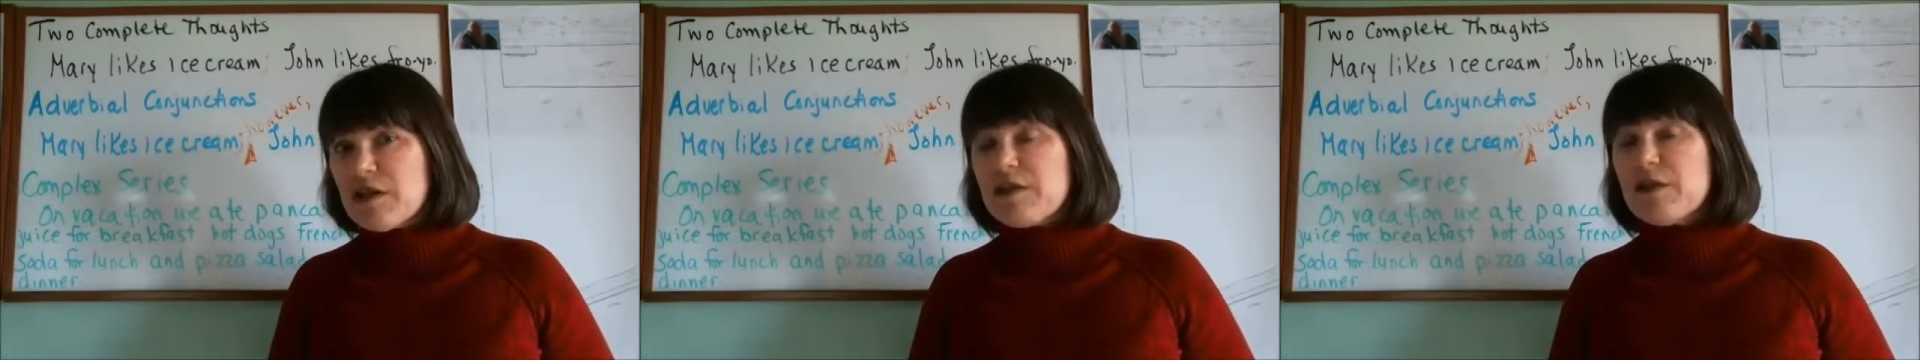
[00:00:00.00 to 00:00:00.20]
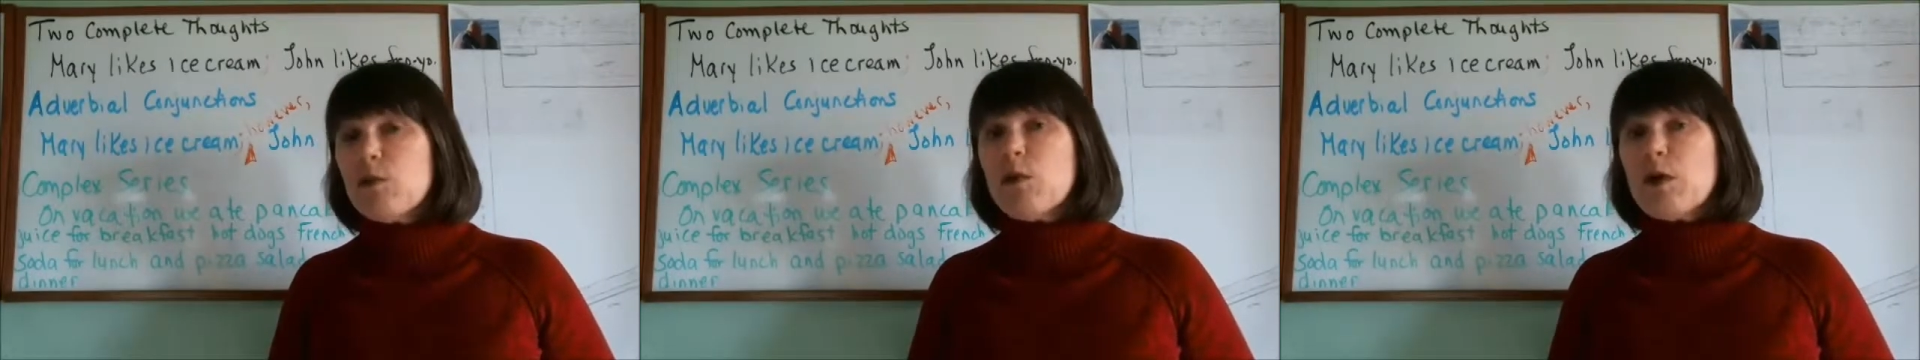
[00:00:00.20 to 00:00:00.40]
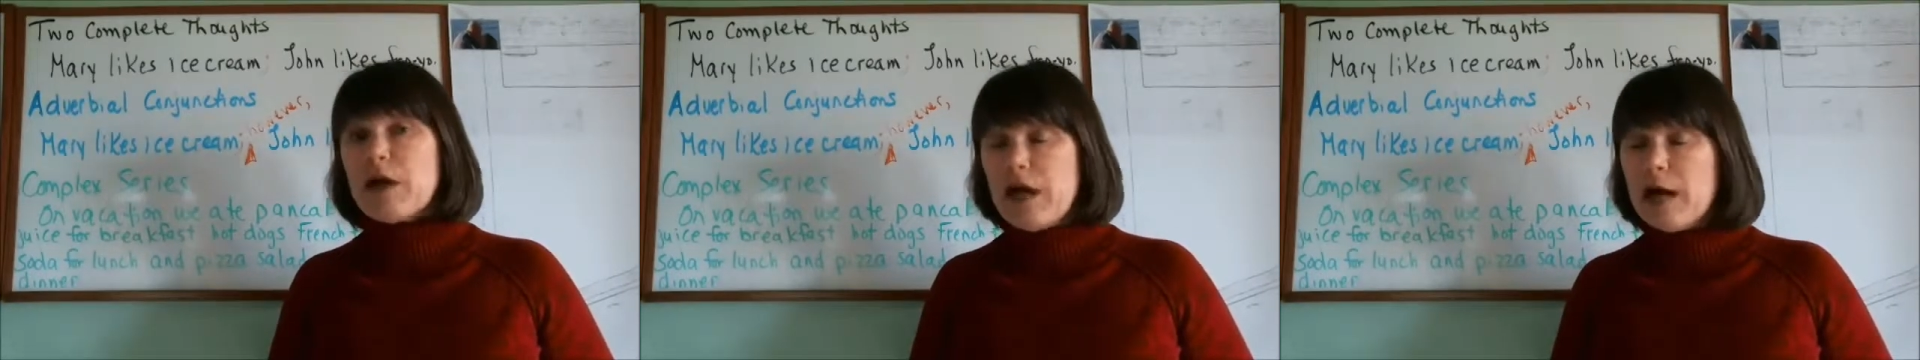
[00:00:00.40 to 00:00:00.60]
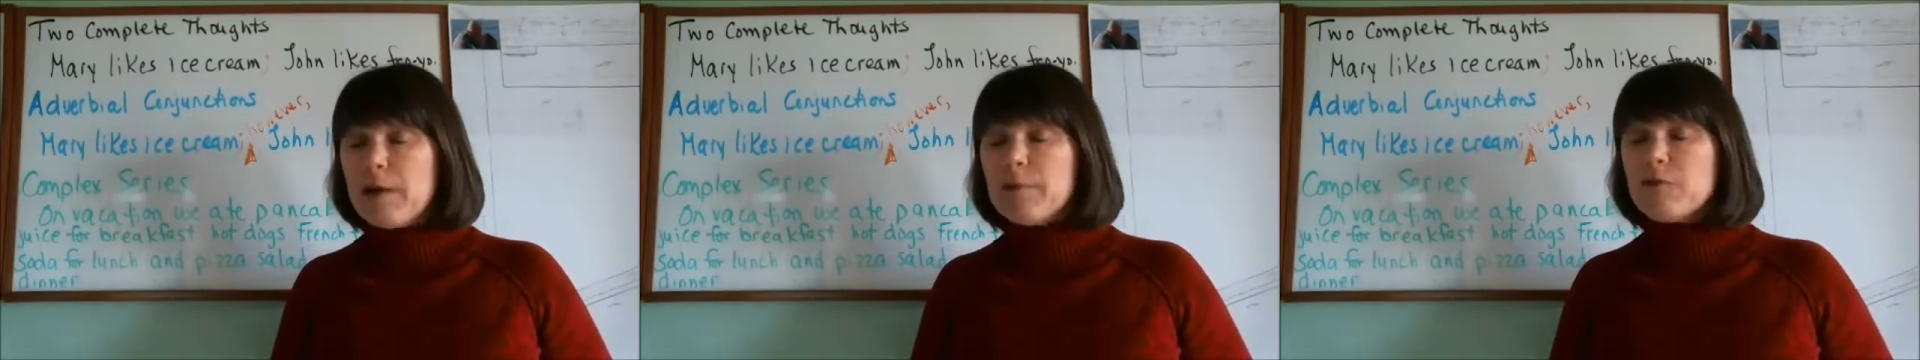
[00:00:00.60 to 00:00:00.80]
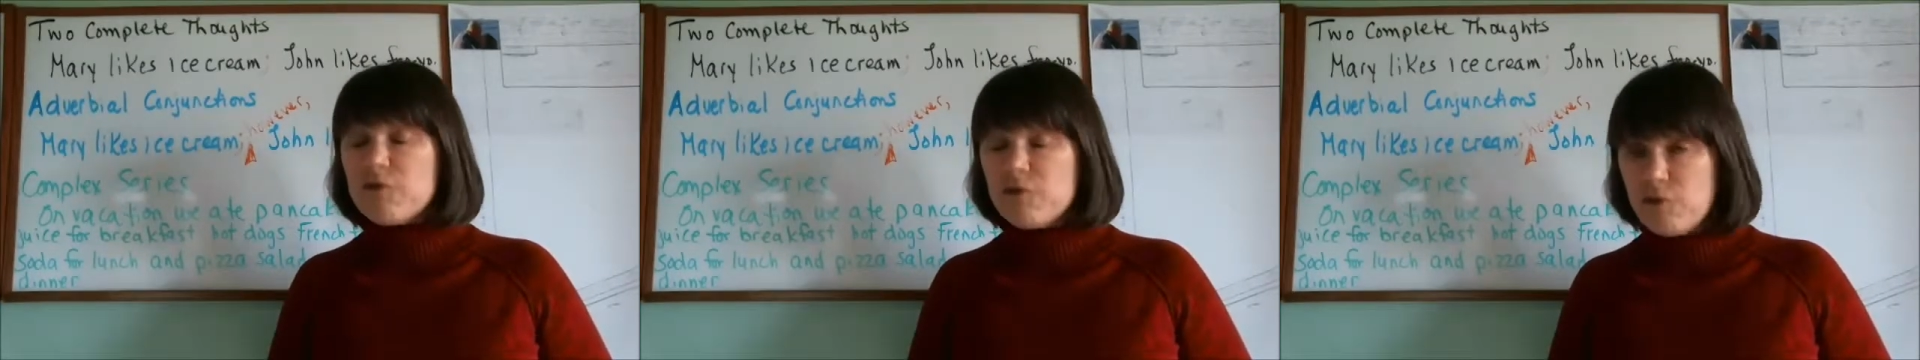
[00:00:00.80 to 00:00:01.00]
that will
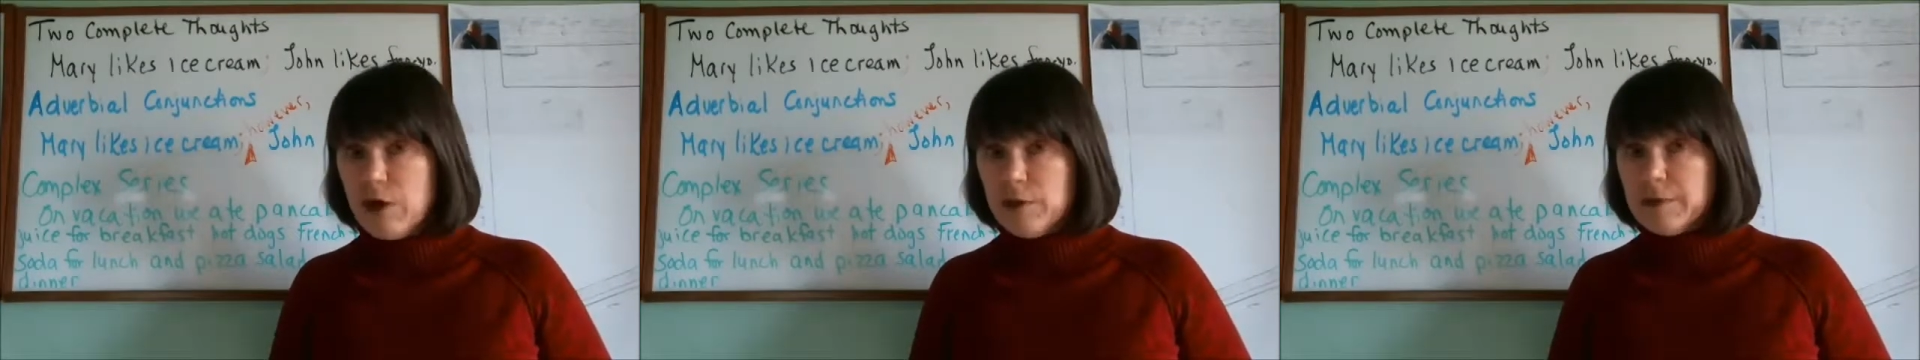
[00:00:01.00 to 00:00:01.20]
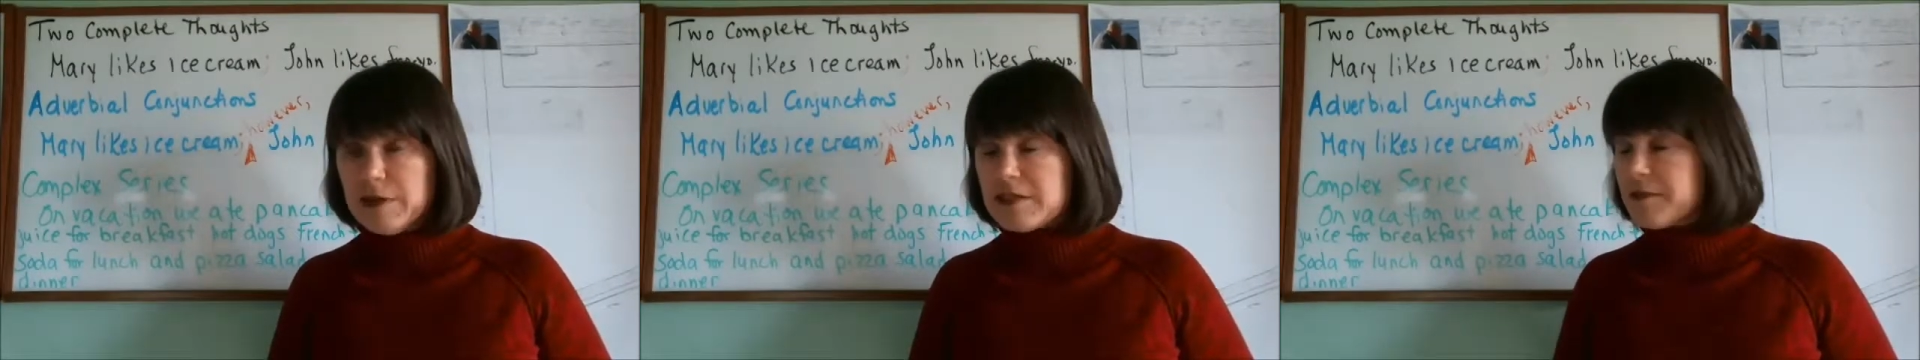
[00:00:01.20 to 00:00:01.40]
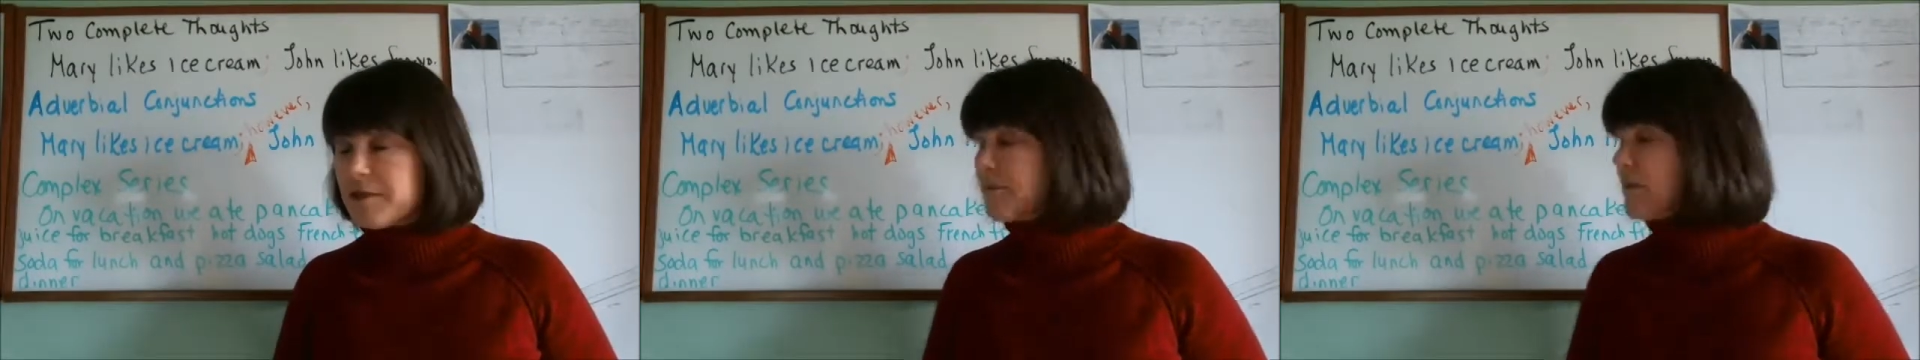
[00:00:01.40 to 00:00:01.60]
come from it.